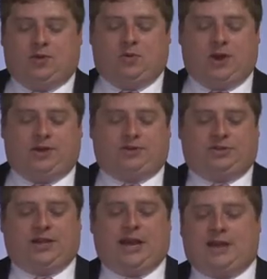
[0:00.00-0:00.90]
with what you're
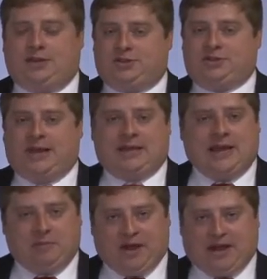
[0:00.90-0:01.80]
saying, just like
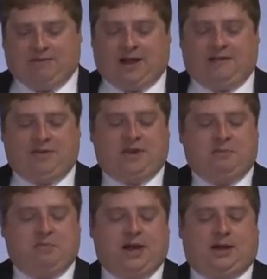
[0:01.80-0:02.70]
that
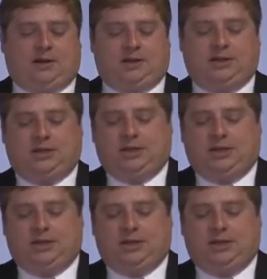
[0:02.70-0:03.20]
Pavlovian bell.